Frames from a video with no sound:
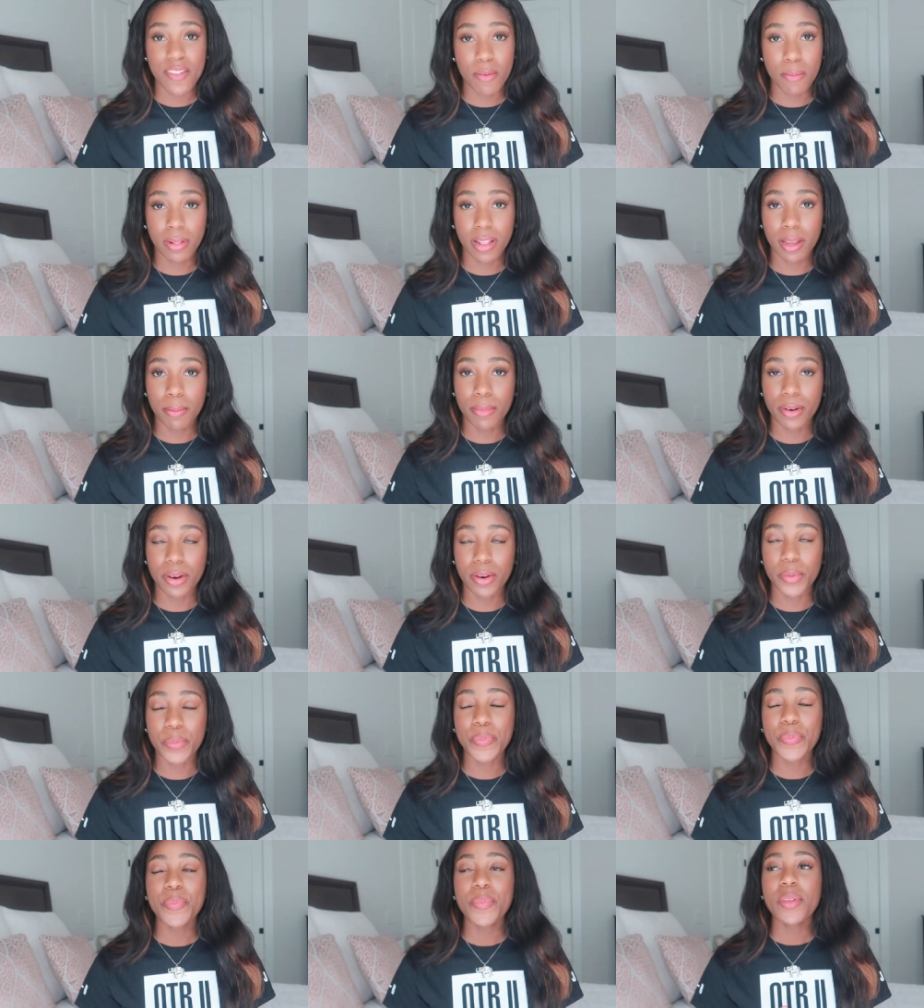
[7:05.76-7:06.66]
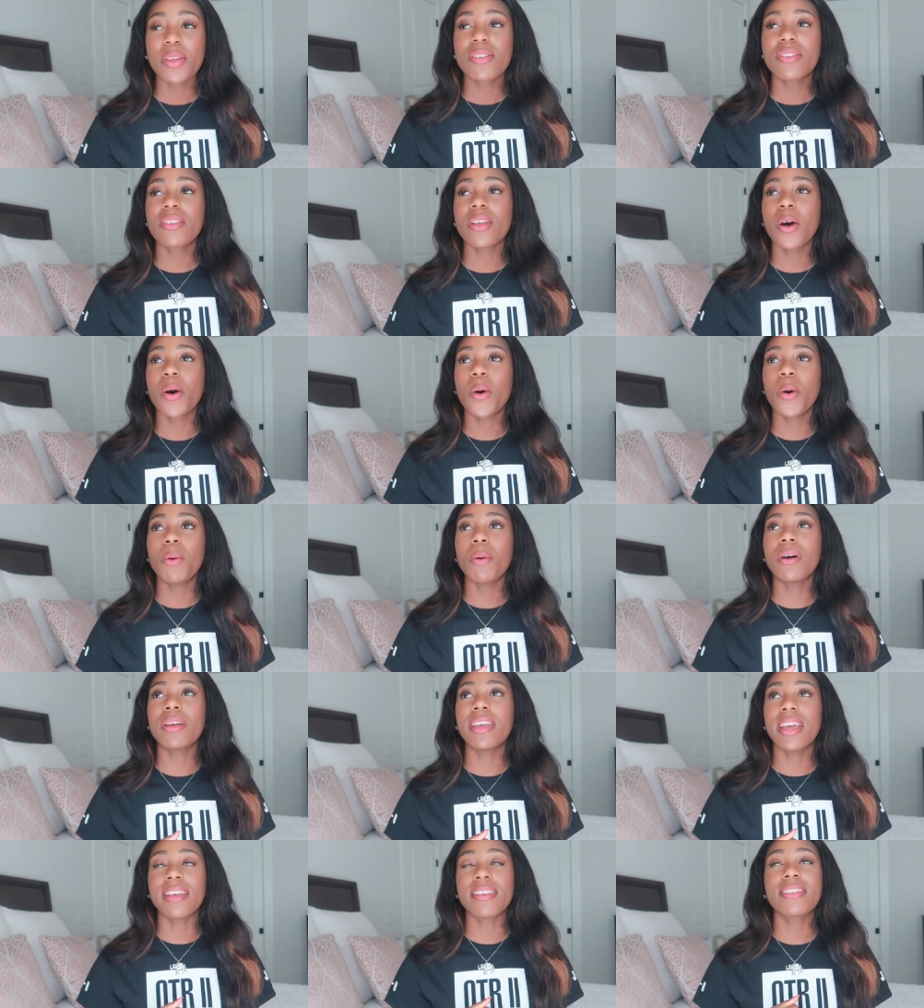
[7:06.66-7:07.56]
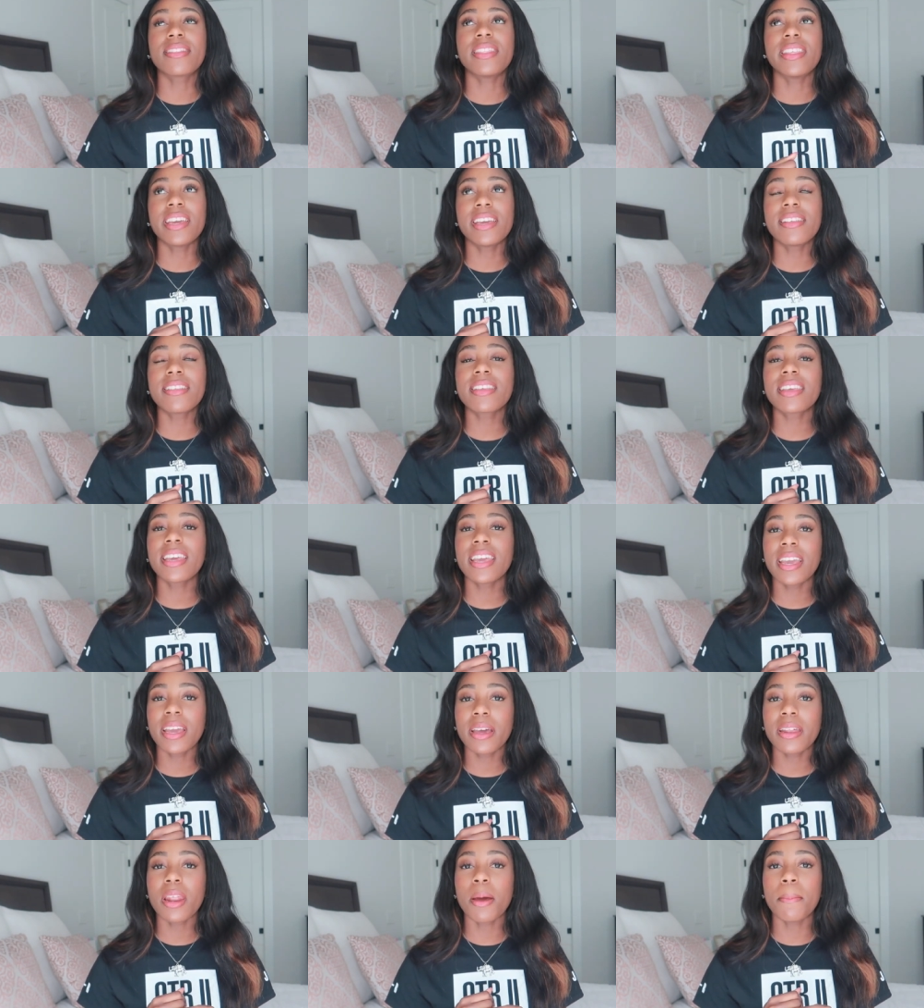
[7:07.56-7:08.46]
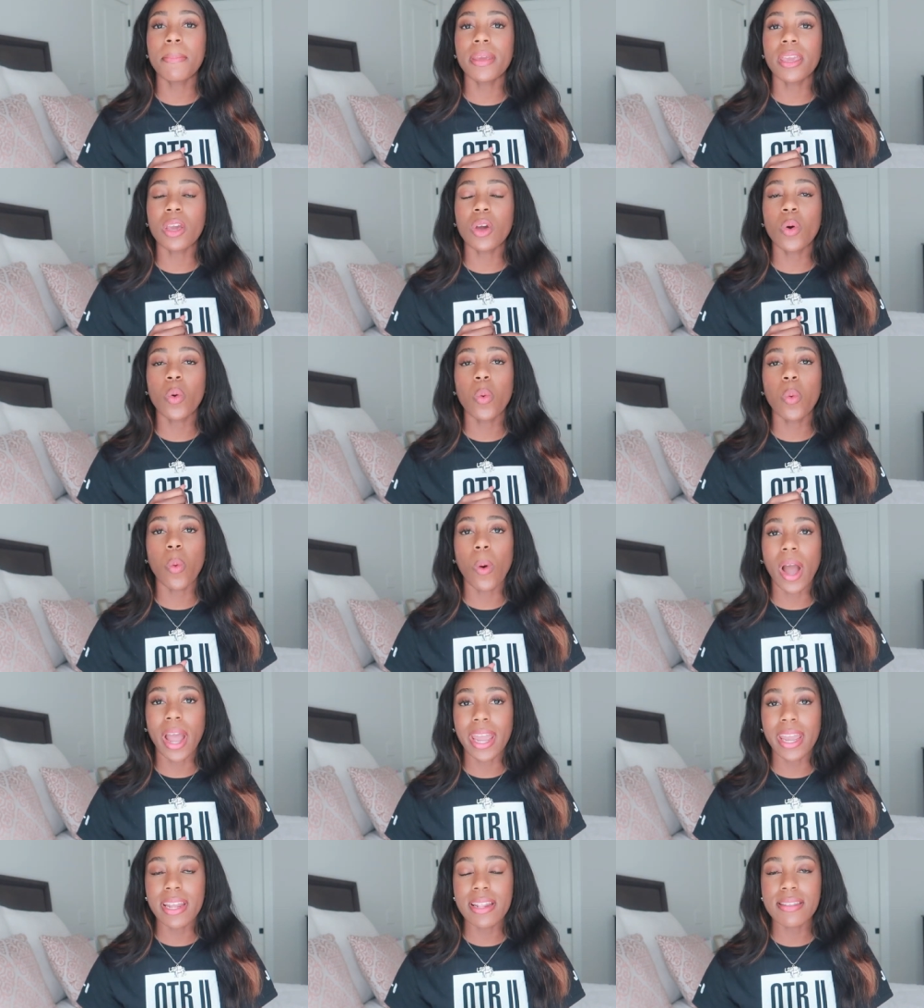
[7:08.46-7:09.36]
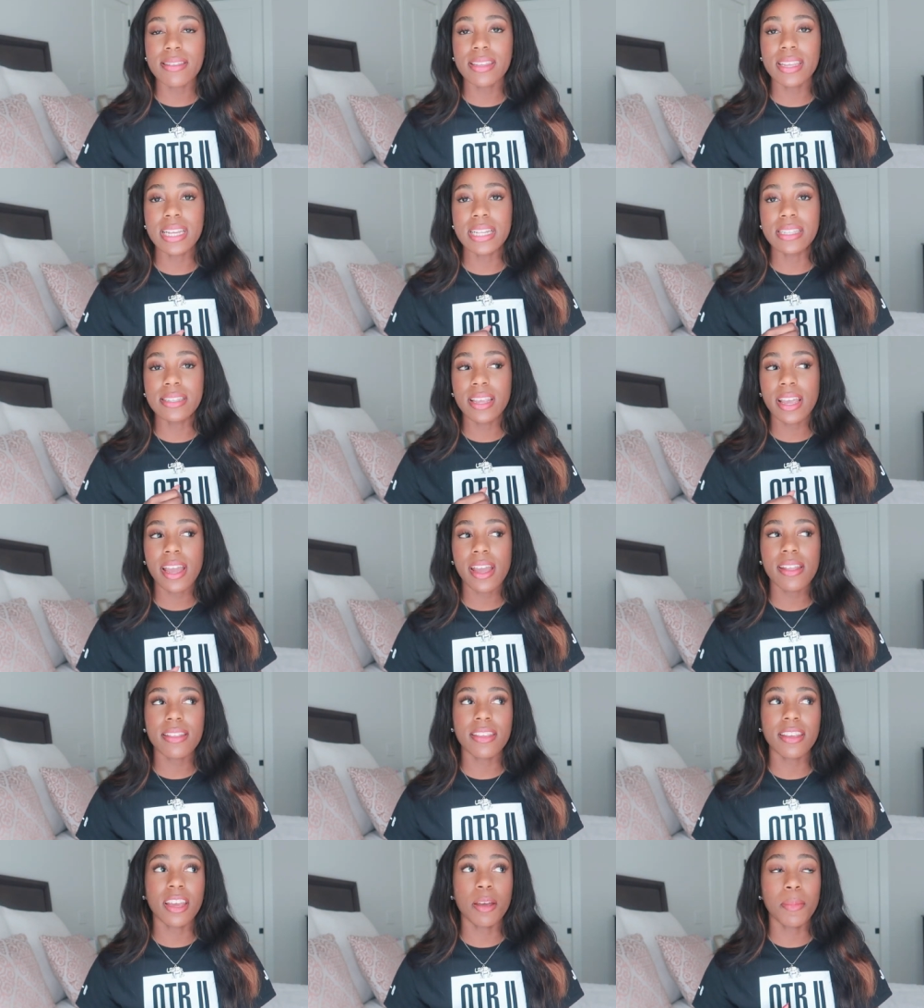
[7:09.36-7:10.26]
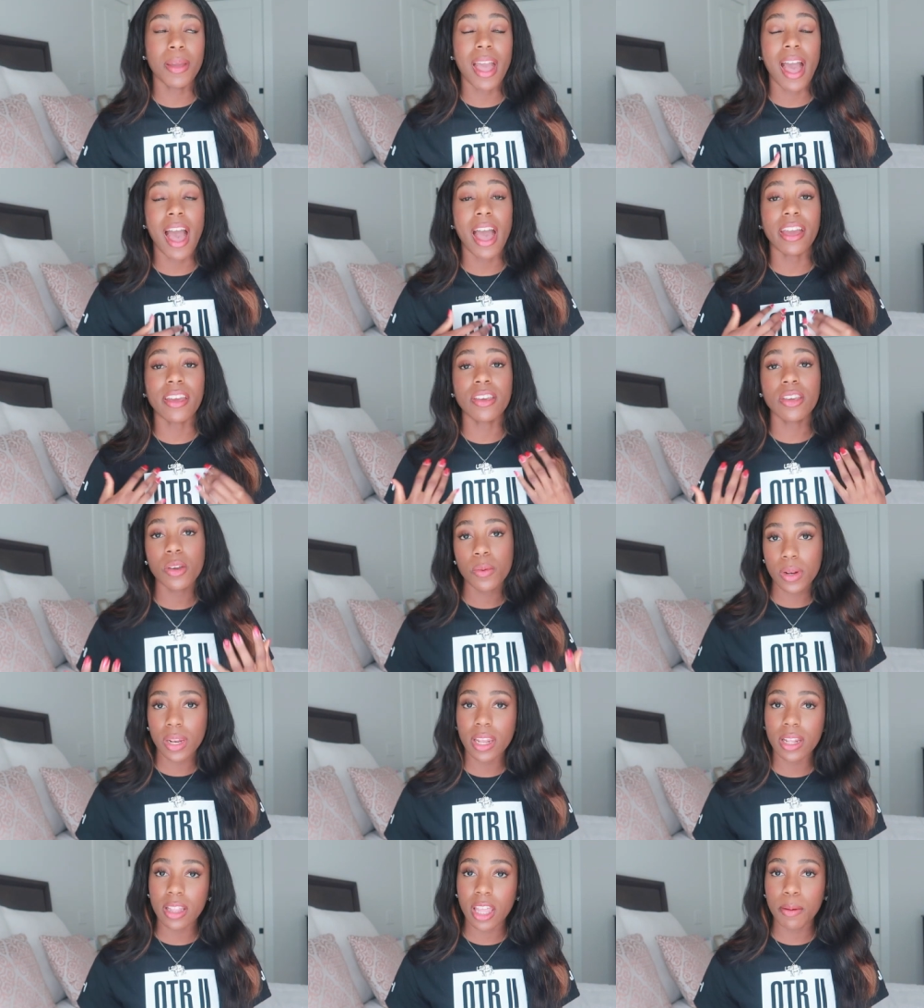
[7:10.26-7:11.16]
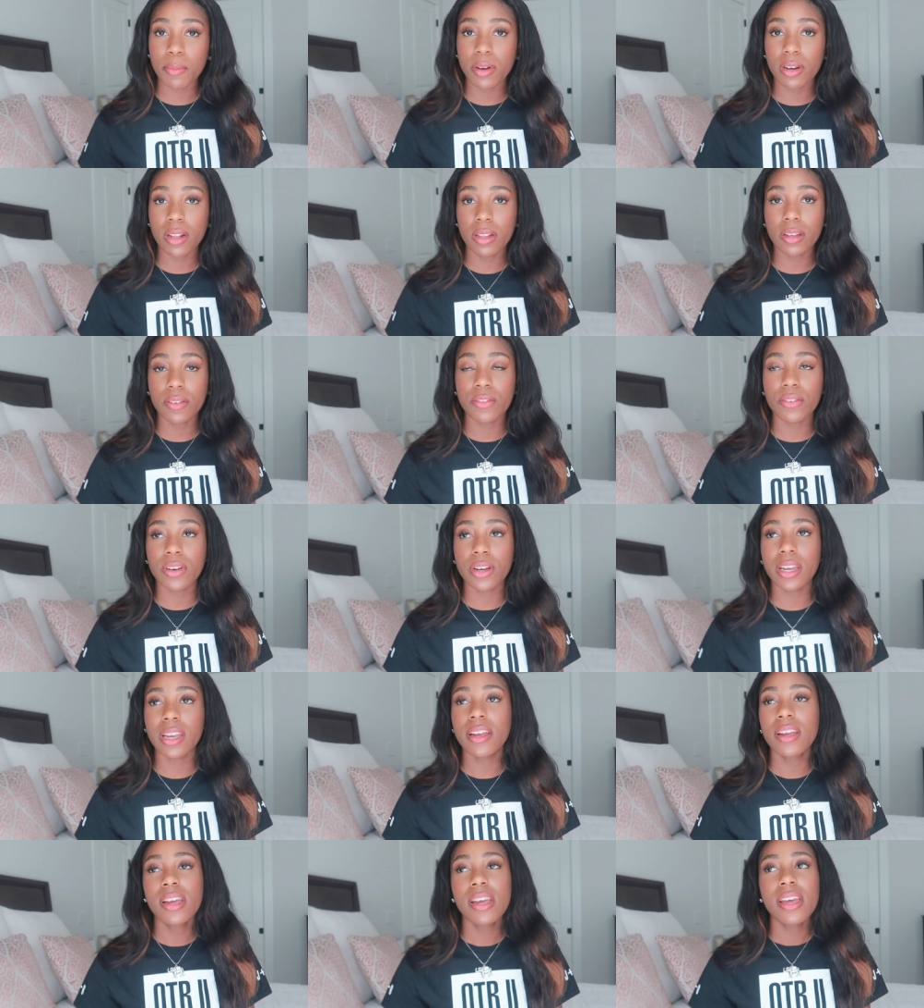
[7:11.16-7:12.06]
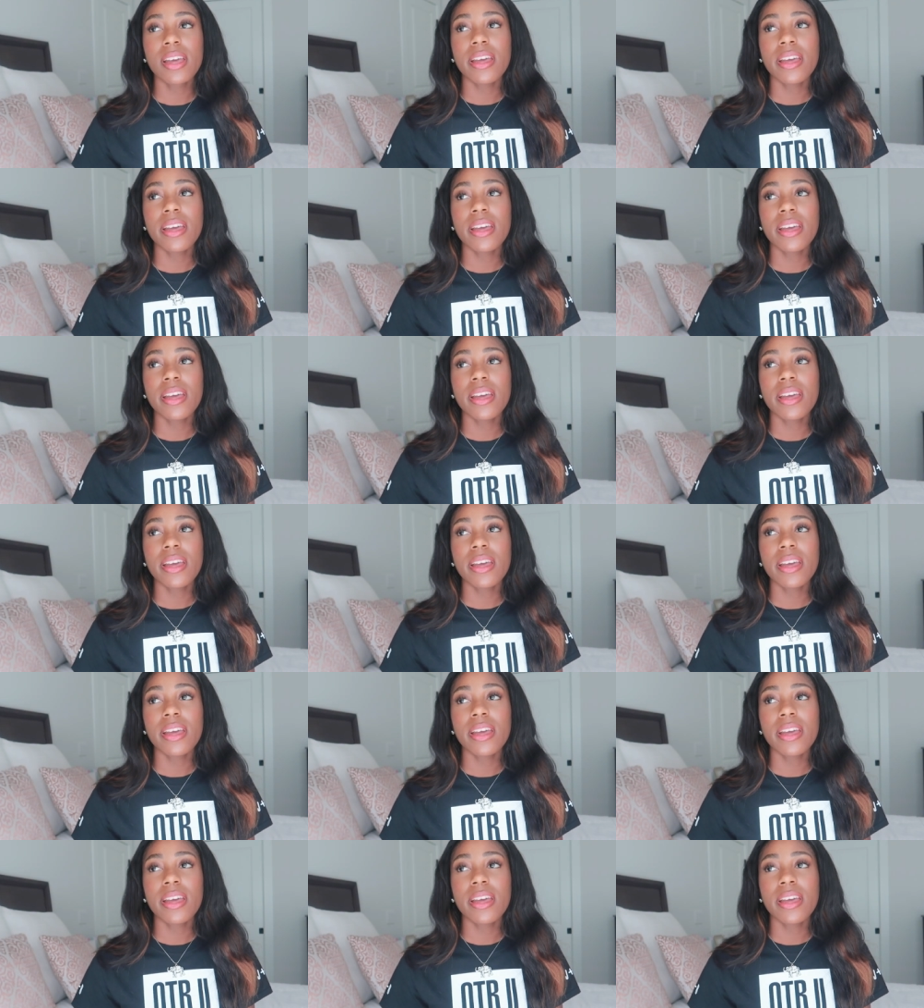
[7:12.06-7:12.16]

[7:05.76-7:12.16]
even blame her. So yes, things can be quite intense. It can be high acuity in labor and delivery.